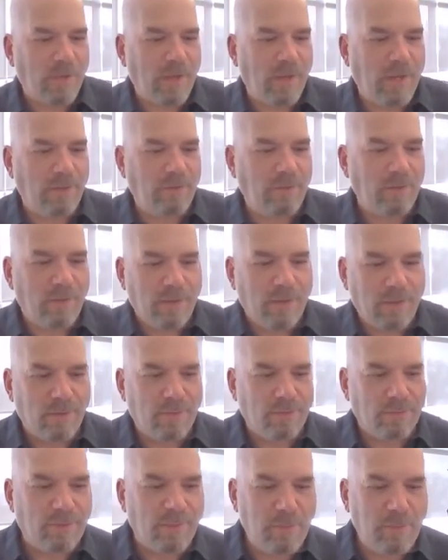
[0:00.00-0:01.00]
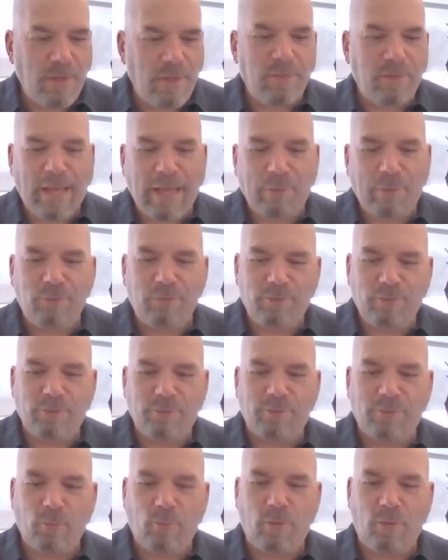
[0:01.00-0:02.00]
And to me, that was
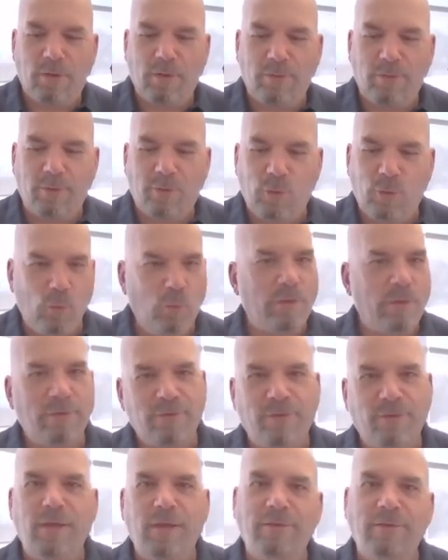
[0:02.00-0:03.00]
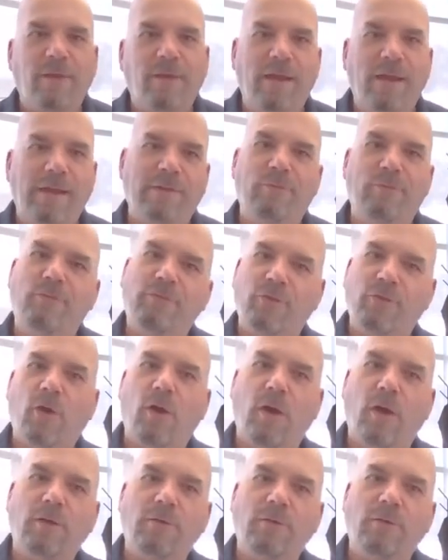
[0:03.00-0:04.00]
just one of the coolest things I ever
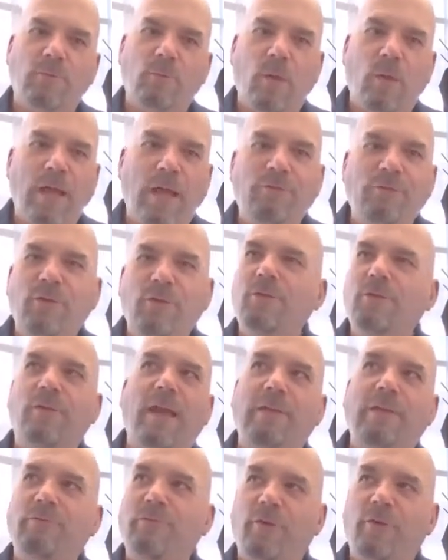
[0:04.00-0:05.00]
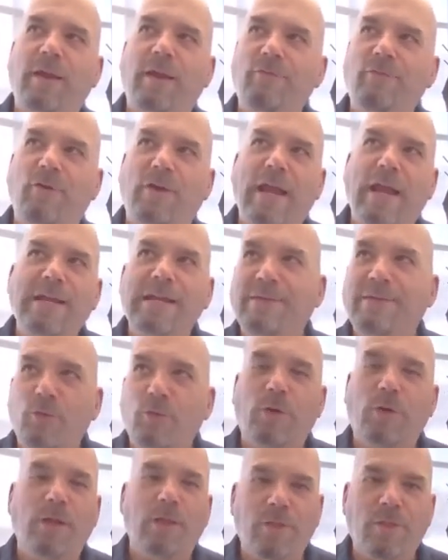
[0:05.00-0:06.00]
saw. Well, I've used that forever, and I never
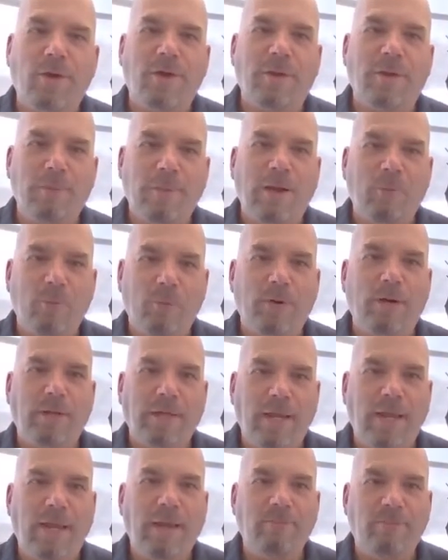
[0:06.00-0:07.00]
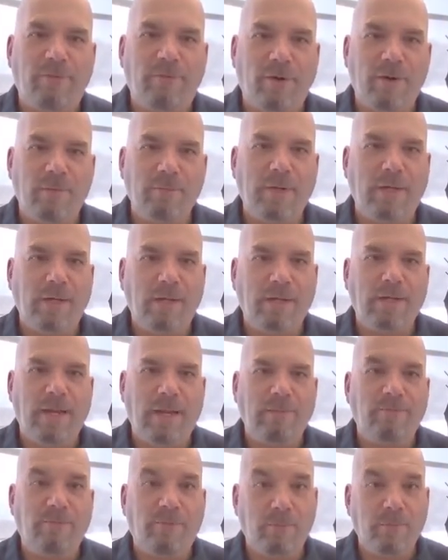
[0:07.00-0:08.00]
really thought about where it came from, and it
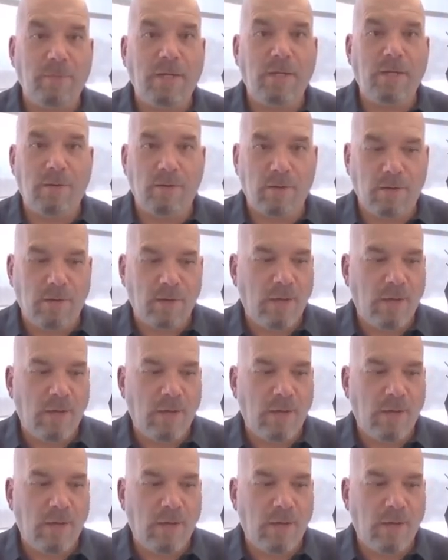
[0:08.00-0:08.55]
came from here.